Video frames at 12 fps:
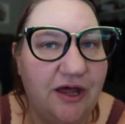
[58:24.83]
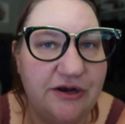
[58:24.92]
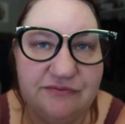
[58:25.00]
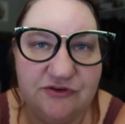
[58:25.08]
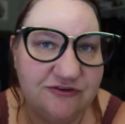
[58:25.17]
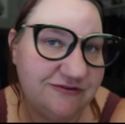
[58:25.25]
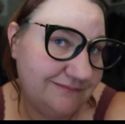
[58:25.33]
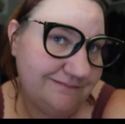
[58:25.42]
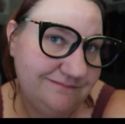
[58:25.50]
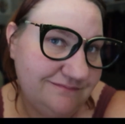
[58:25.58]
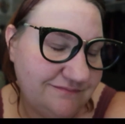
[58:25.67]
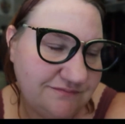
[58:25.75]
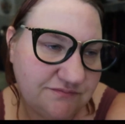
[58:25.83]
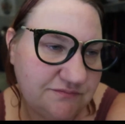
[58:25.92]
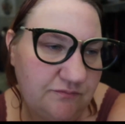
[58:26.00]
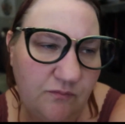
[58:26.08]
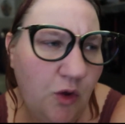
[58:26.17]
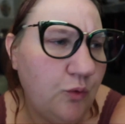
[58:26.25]
lot of just
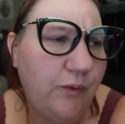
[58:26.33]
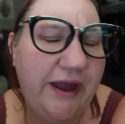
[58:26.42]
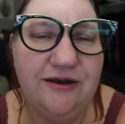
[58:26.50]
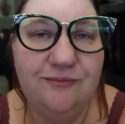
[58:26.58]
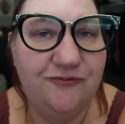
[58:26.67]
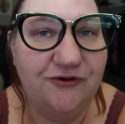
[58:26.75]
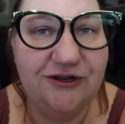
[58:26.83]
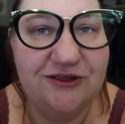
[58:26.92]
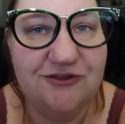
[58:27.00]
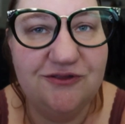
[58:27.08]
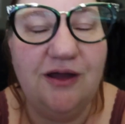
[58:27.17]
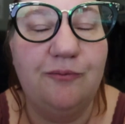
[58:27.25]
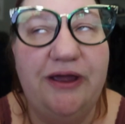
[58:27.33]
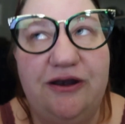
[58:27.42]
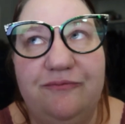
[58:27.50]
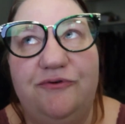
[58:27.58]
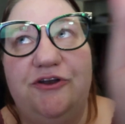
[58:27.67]
random footage, not random